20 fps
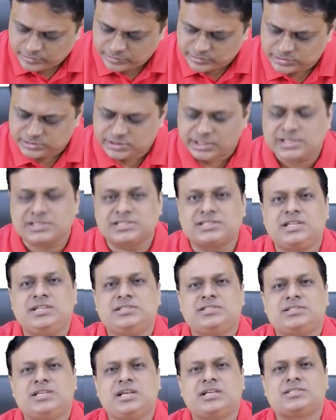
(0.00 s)

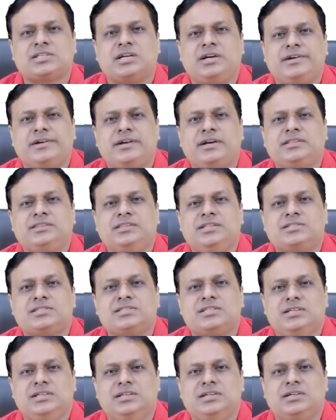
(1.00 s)
6600
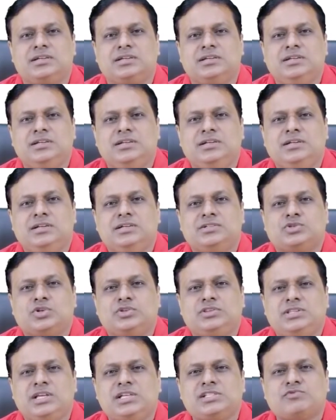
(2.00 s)
this year.
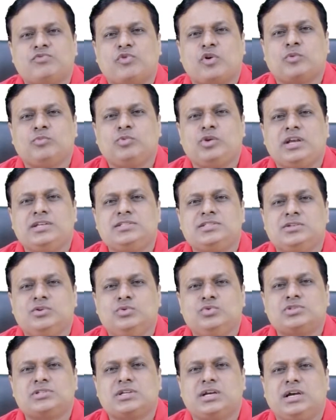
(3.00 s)
So this formula is
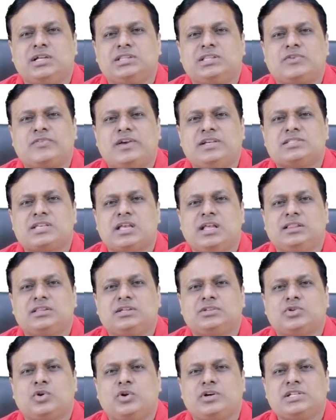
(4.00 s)
used otherwise health
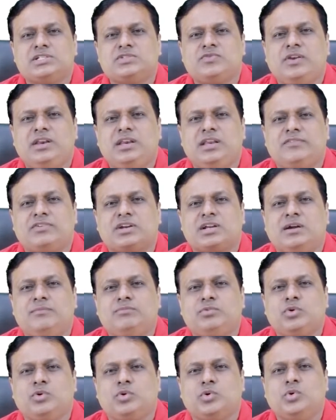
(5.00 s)
authorities will never
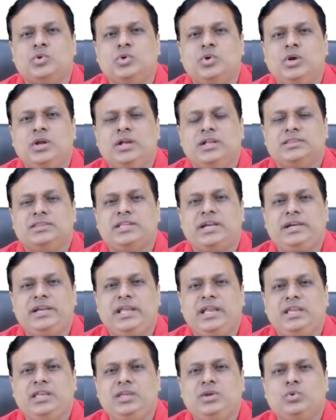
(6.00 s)
come to know that
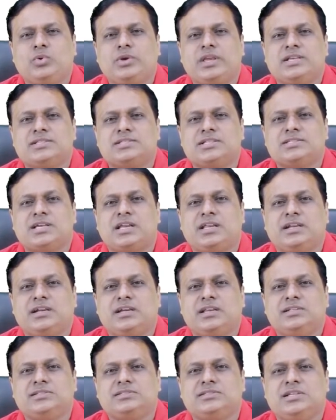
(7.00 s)
dengue cases are
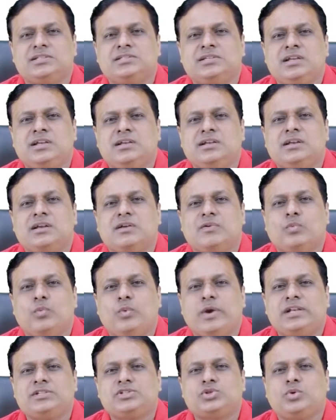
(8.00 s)
increasing
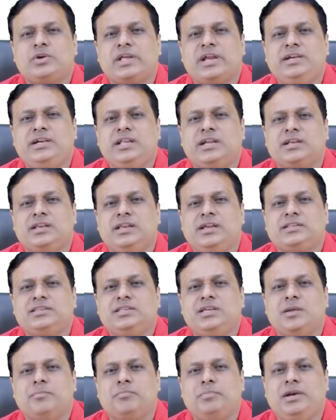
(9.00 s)
when should I declare
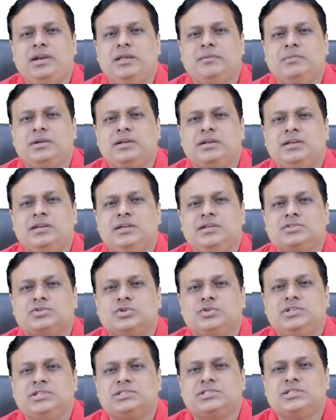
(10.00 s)
the epidemic.
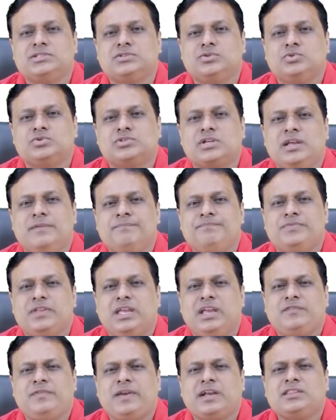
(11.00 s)
So this is used.
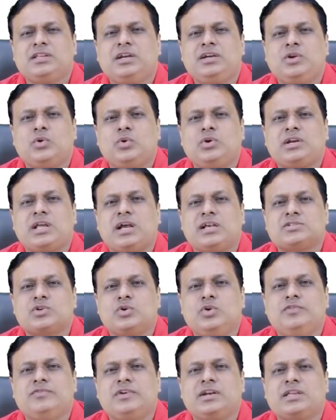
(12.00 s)
In fact they don't ask
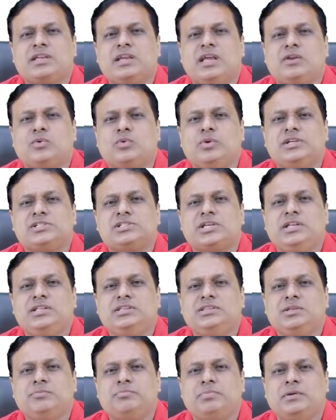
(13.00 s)
you even calculation
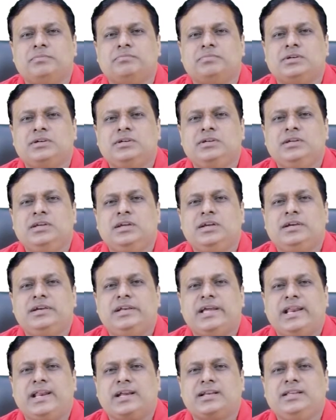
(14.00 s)
in the paper
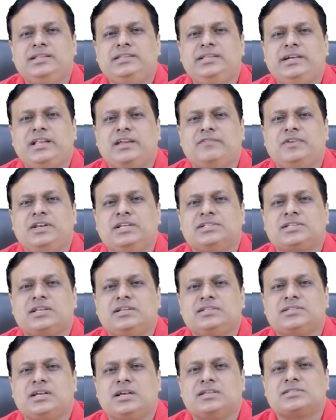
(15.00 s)
directly the
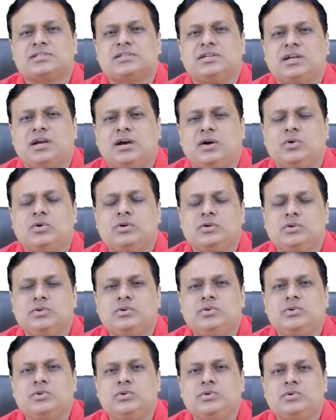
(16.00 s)
definition is asked. How?
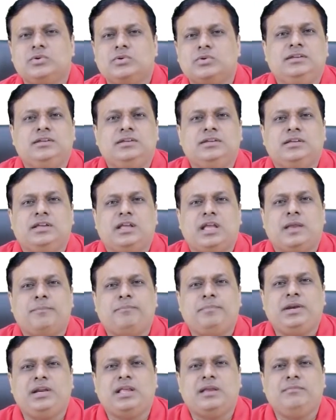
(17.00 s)

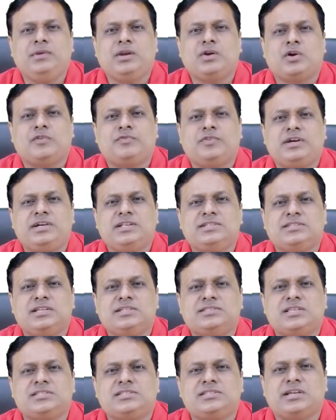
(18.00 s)
Epidemic of a
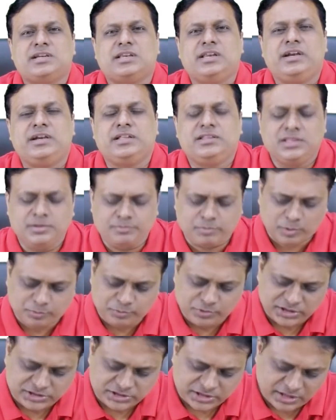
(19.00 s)
disease is declared in the
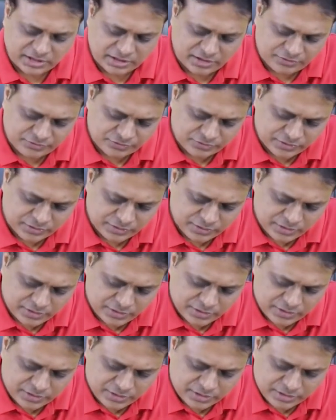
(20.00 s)
population if
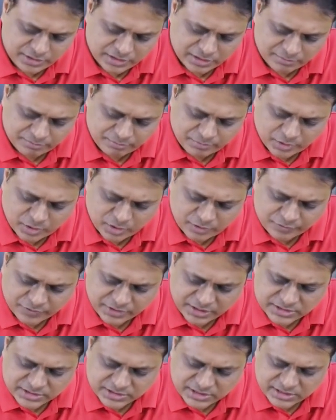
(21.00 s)
number of
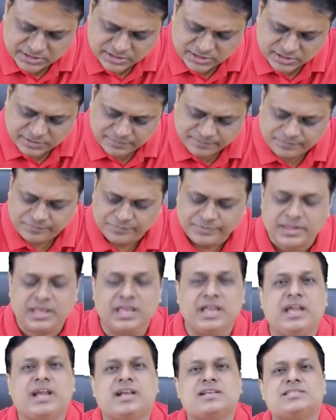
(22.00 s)
cases
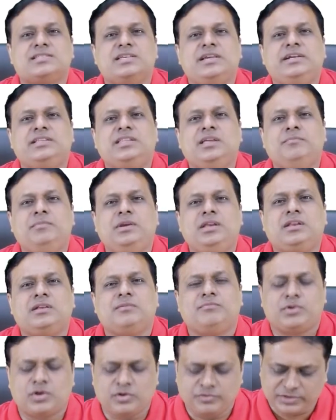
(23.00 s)
exceed the mean
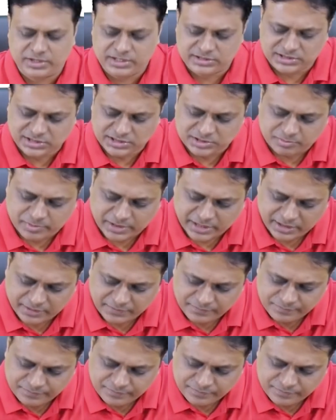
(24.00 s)
number of cases by